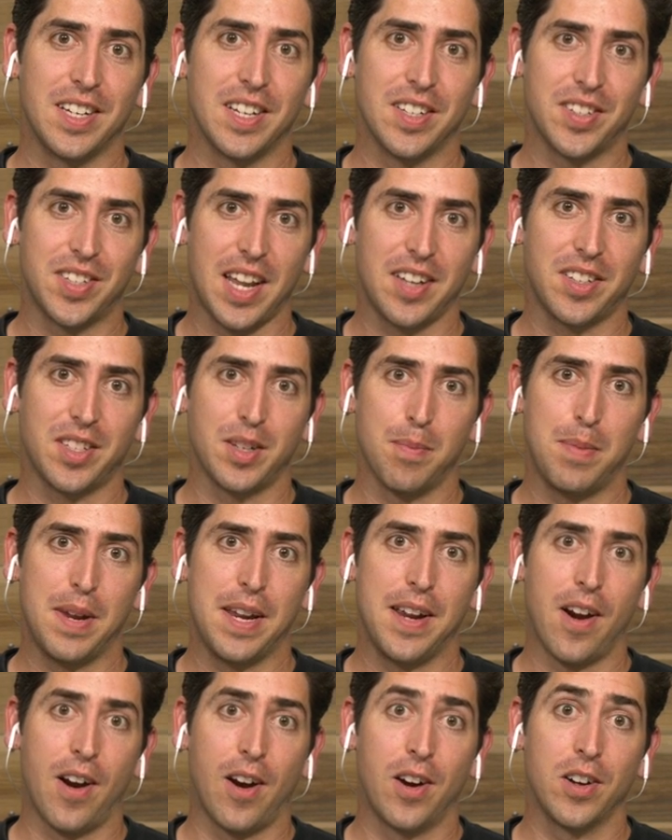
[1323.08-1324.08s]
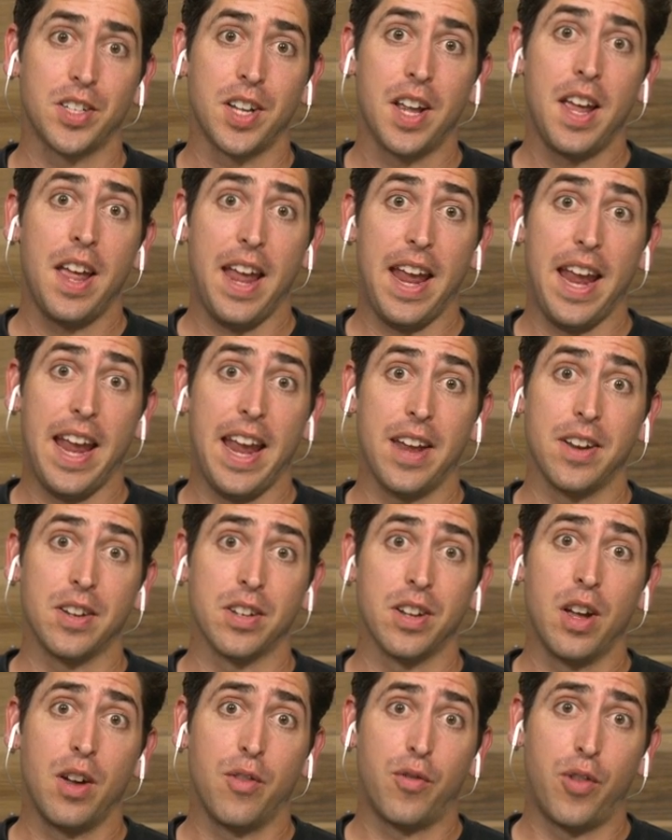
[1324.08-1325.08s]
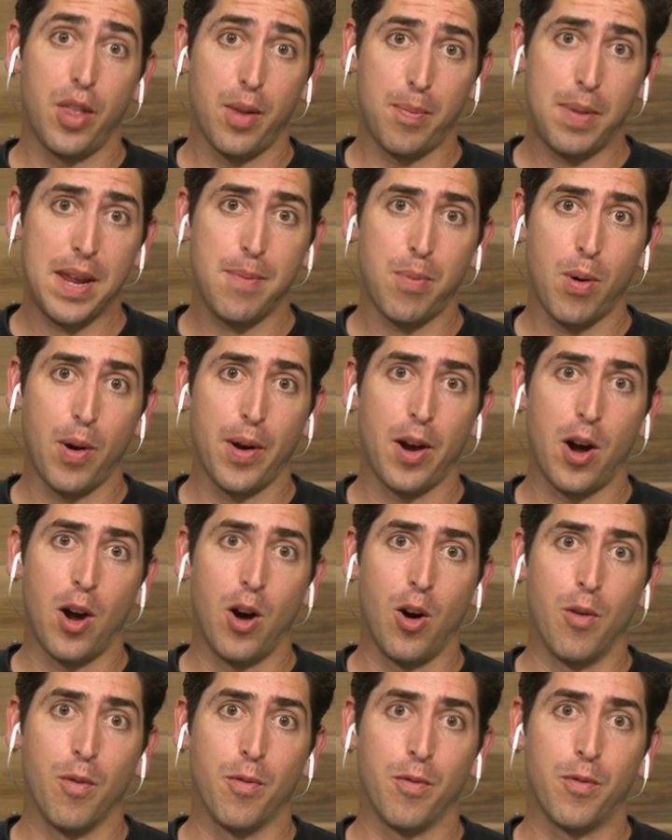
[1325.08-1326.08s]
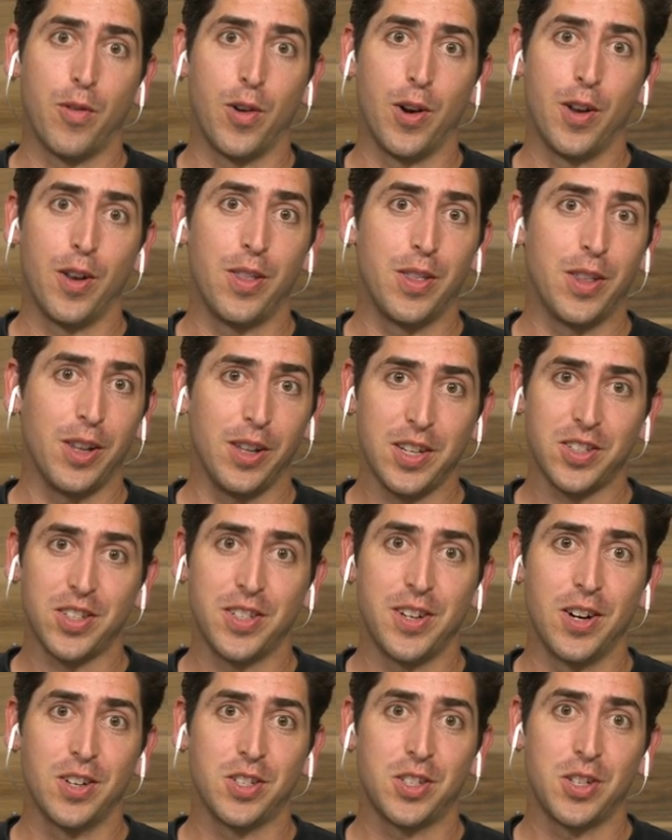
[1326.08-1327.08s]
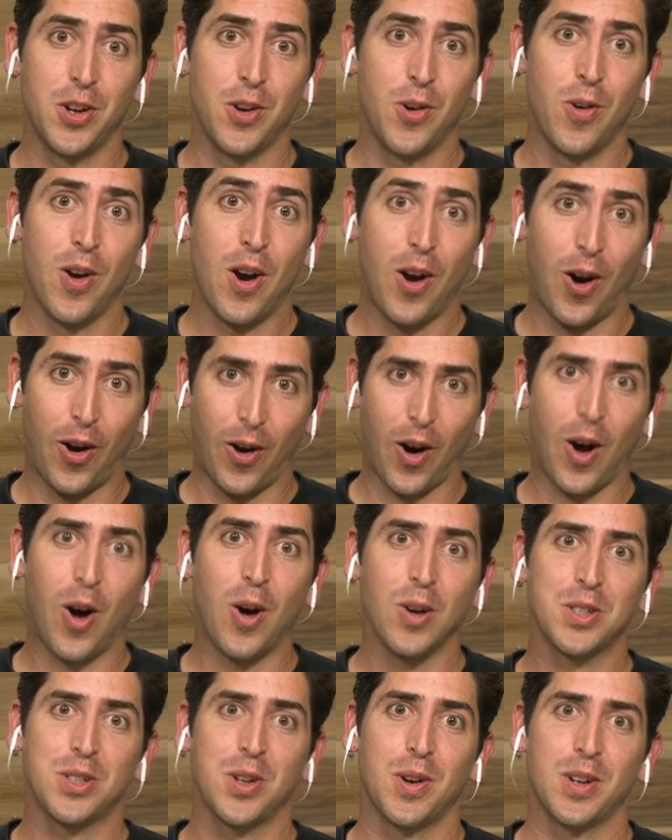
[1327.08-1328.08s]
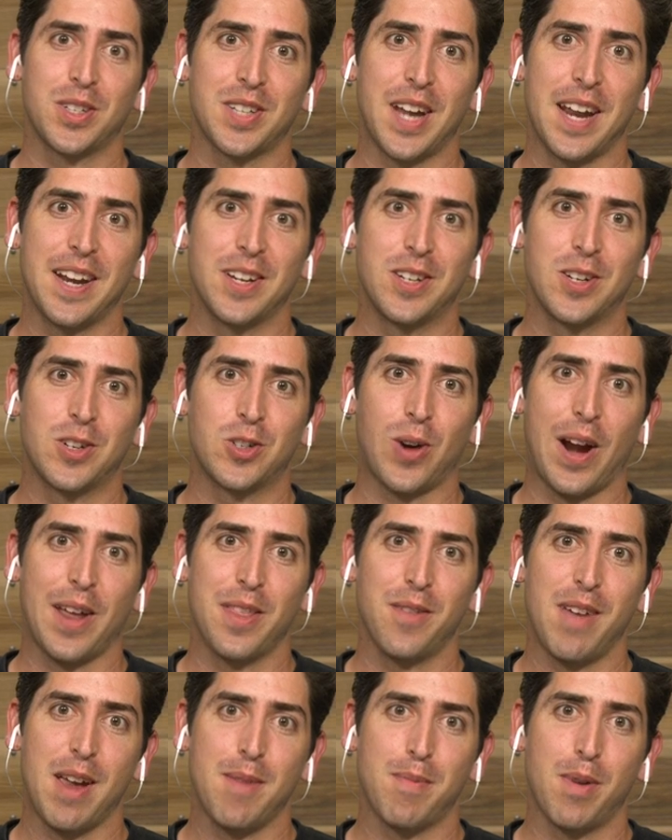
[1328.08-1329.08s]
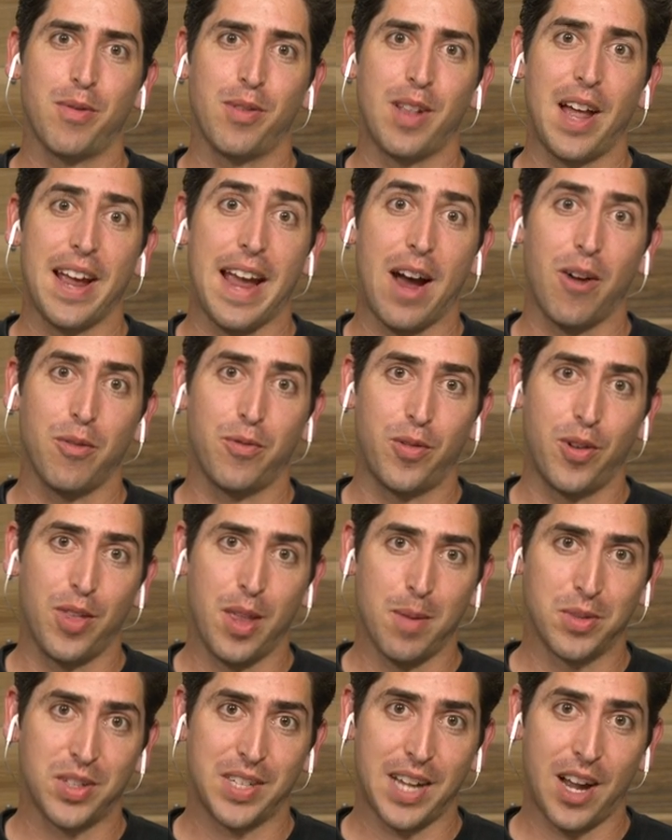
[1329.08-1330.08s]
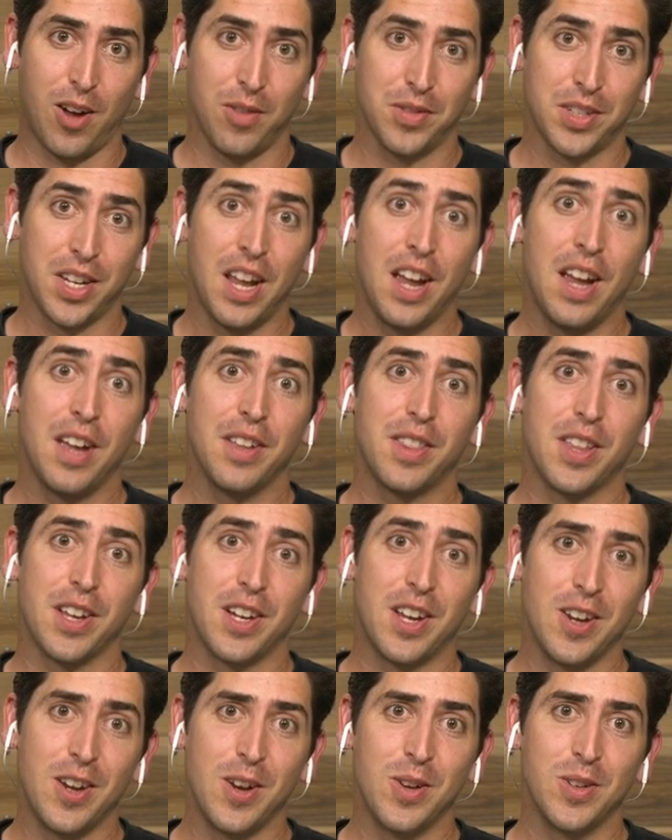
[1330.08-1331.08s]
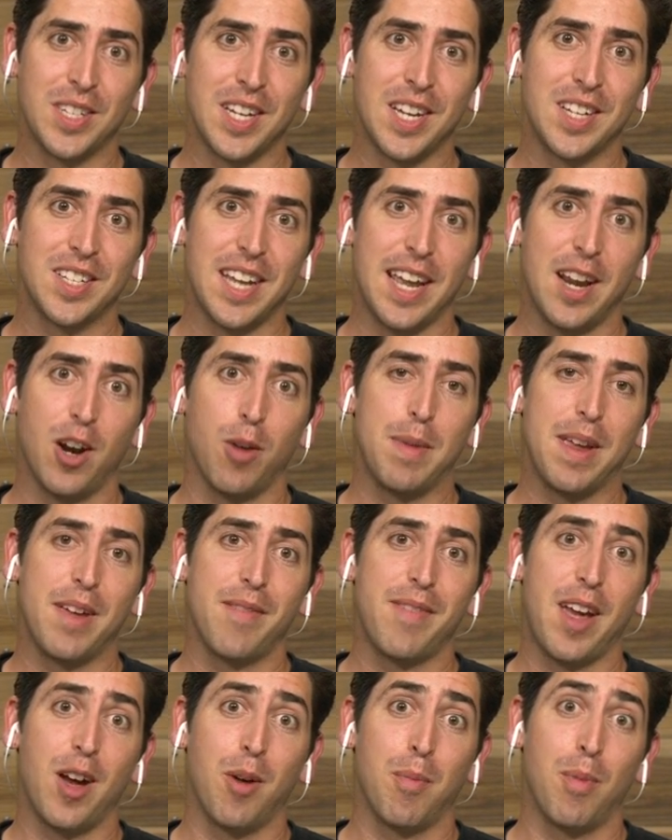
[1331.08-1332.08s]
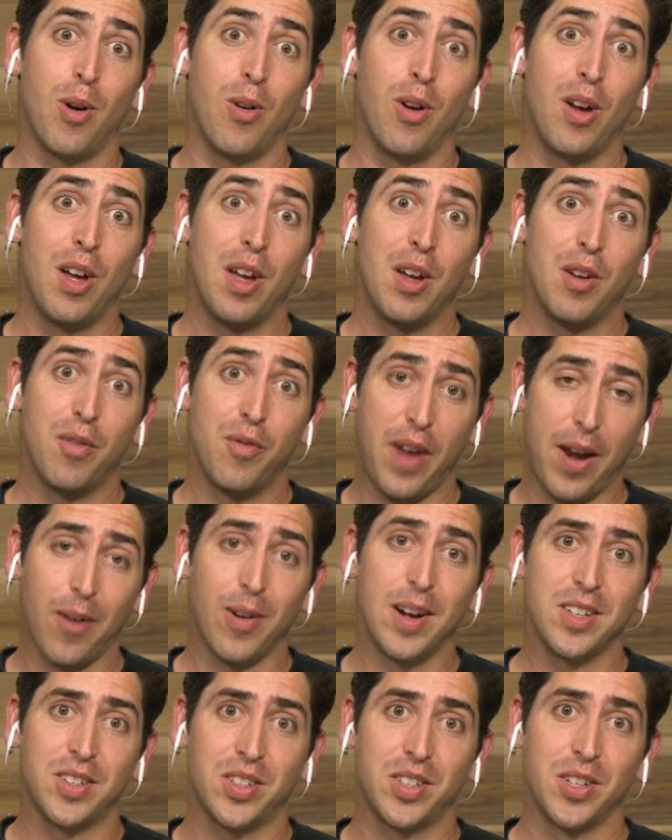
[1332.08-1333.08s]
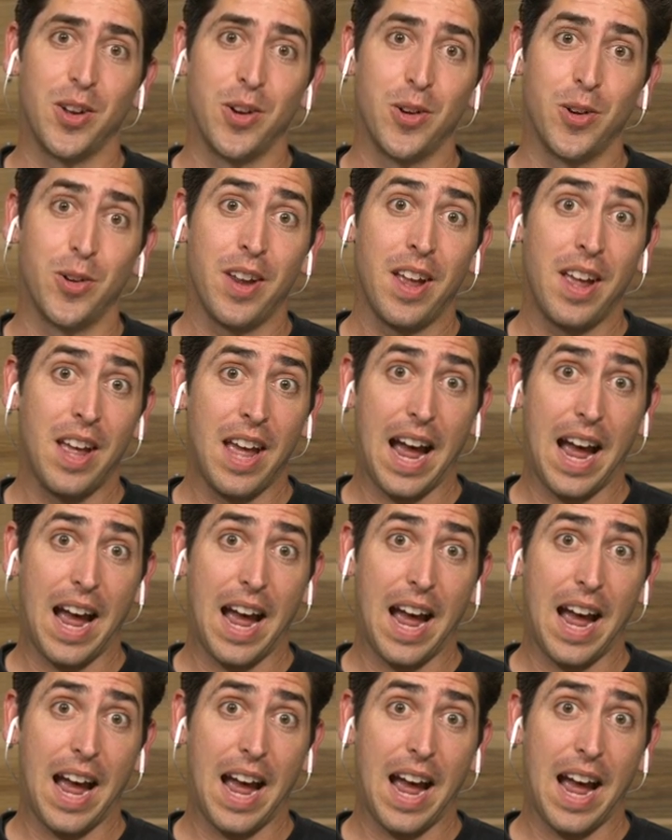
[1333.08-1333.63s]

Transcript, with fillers: to set some PRs. And for the people at home, for the listeners who are also excited to try the Vaporfly out for themselves, the good news is it'll be available very soon.